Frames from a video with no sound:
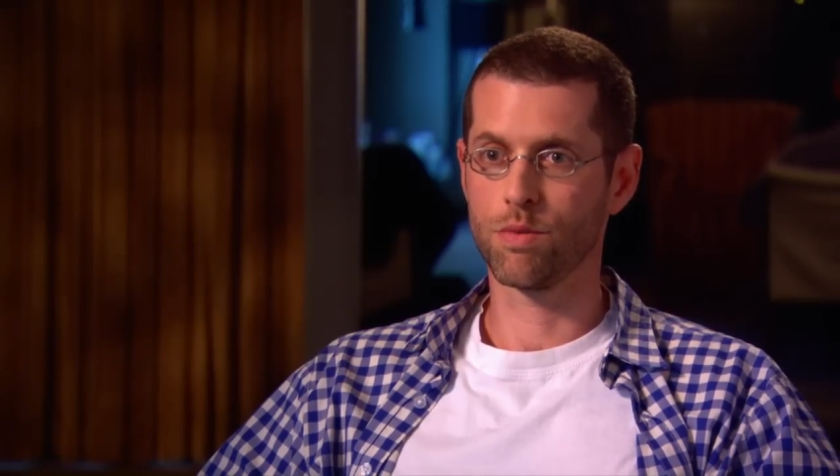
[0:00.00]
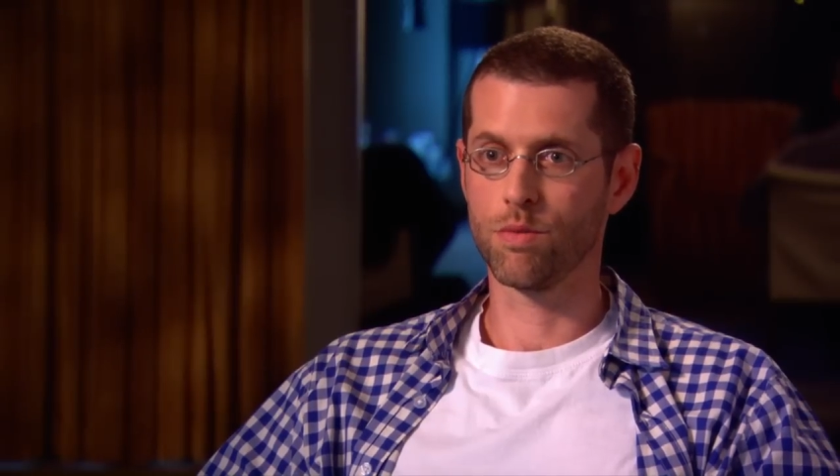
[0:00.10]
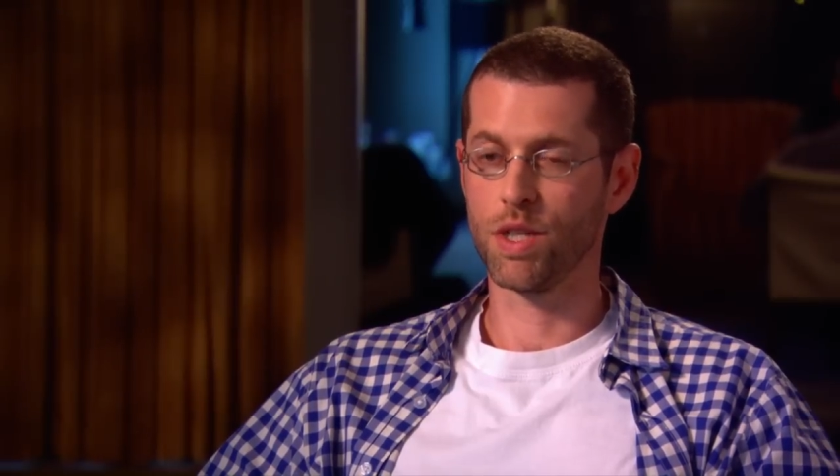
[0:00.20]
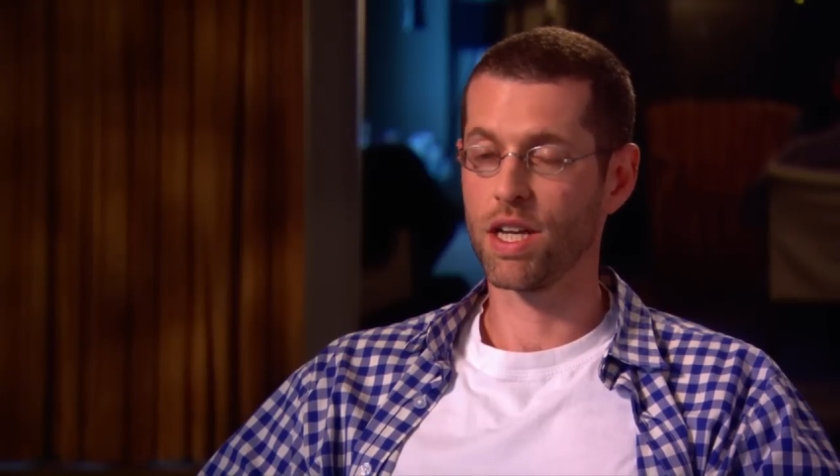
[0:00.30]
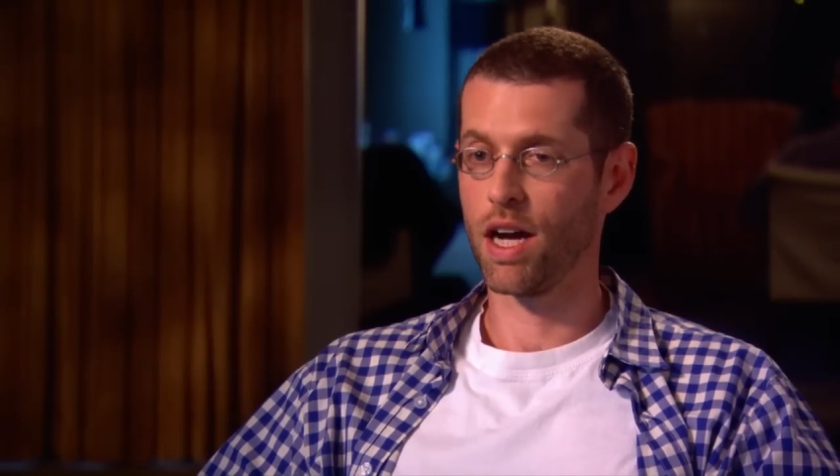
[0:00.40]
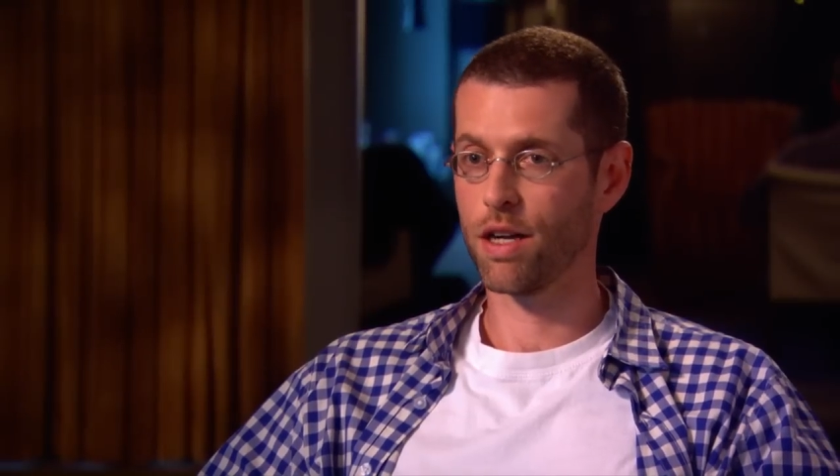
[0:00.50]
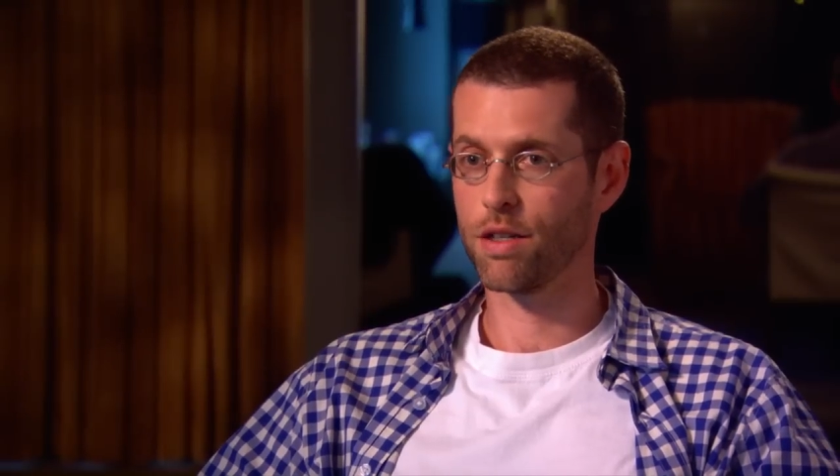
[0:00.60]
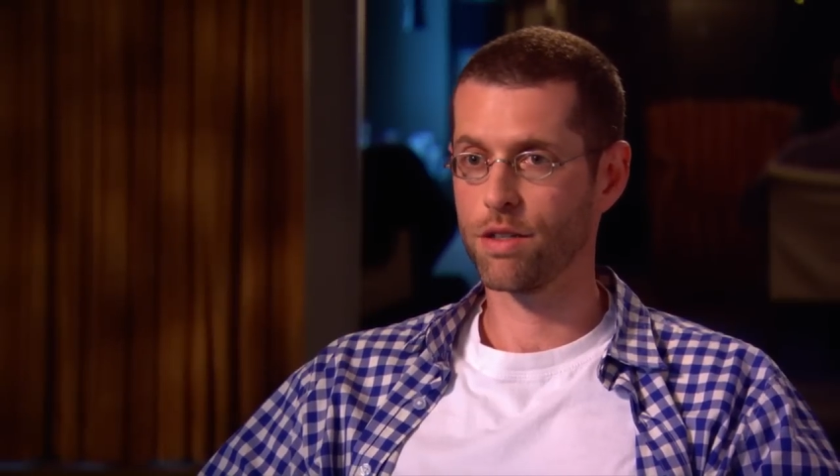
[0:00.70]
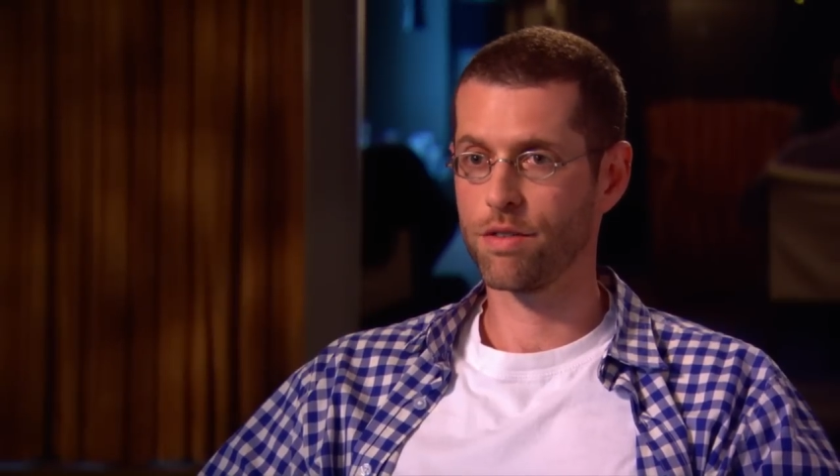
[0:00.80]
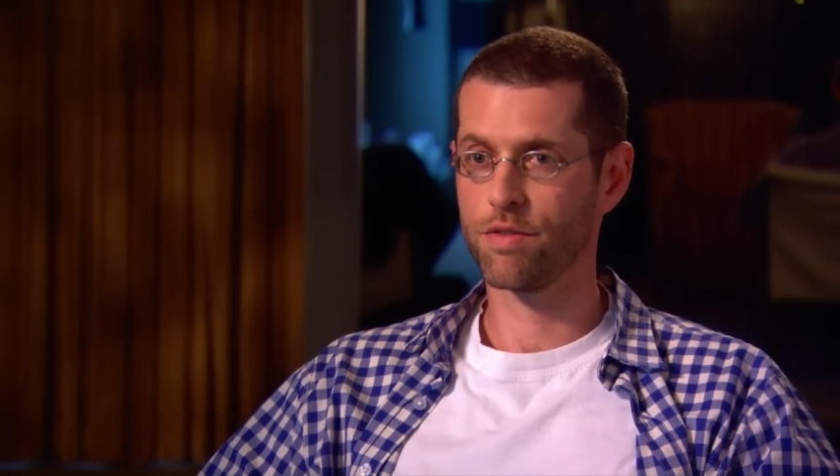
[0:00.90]

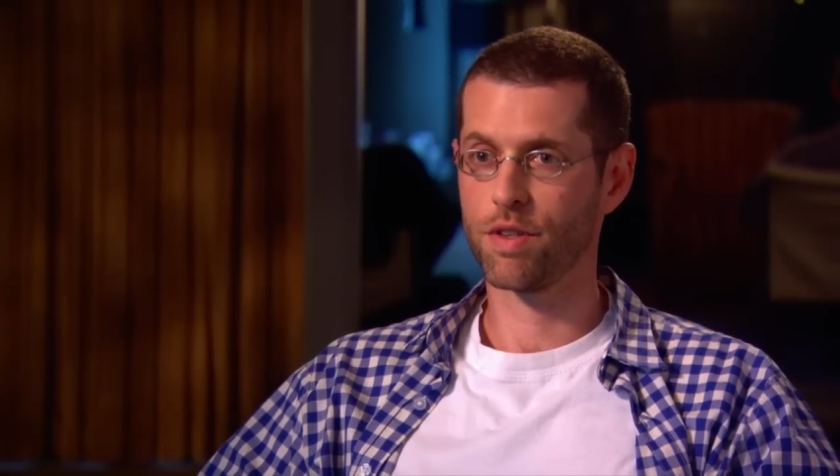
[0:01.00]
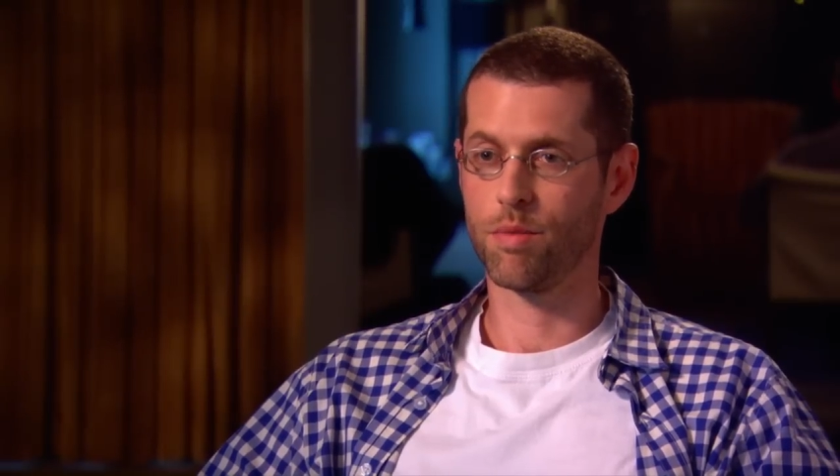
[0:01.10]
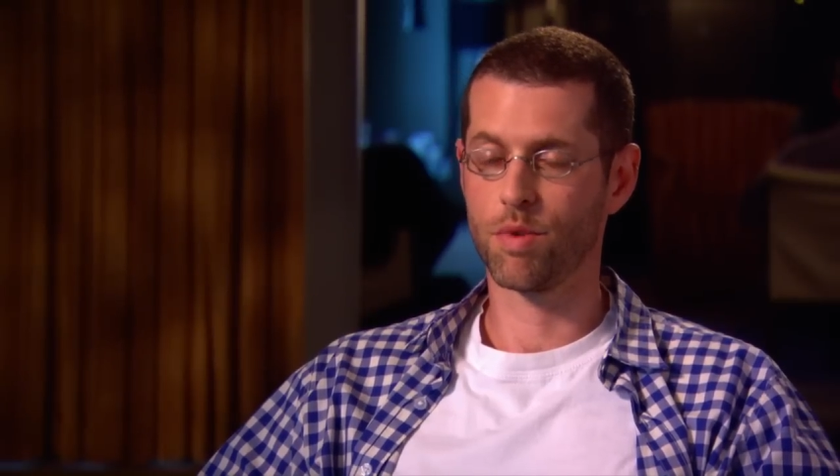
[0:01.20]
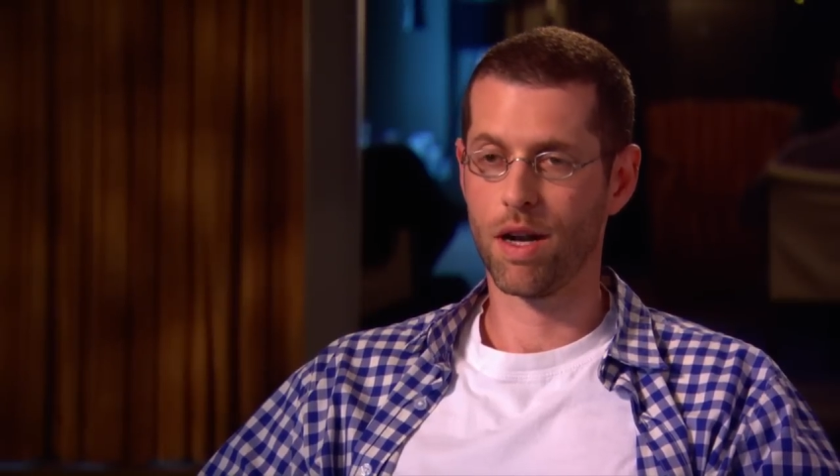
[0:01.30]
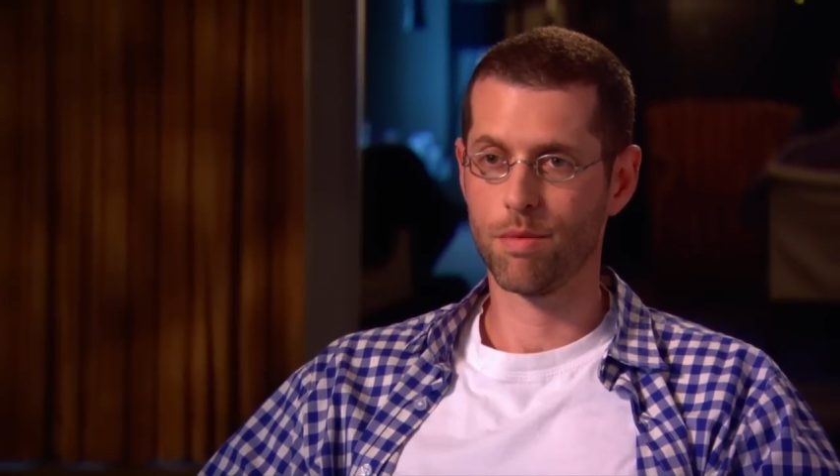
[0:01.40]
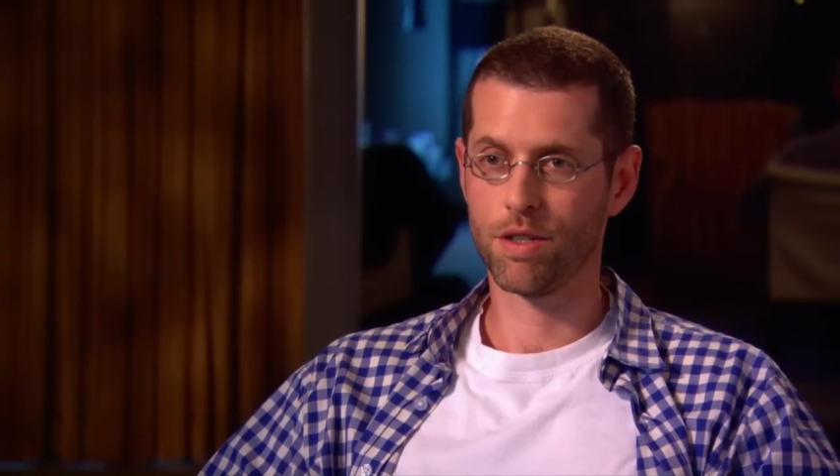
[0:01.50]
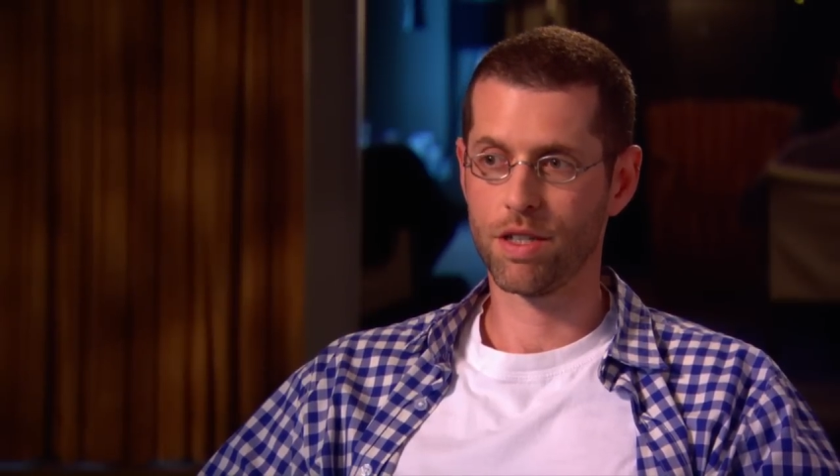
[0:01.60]
reconquer from Robert.